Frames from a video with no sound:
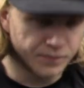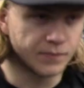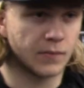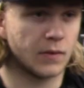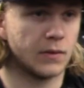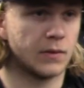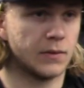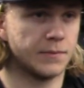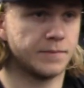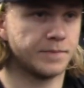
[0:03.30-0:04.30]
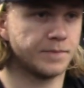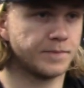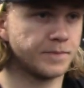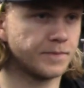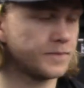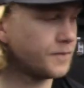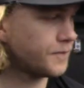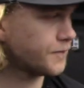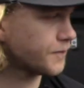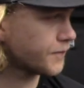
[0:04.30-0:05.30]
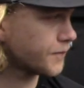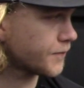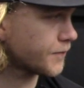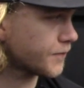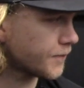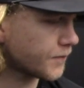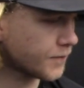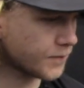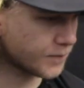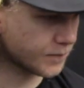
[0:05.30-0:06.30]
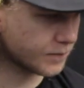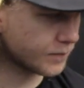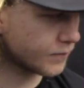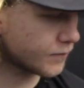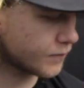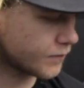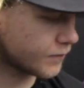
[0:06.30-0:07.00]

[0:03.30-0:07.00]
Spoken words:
This person isn't speaking.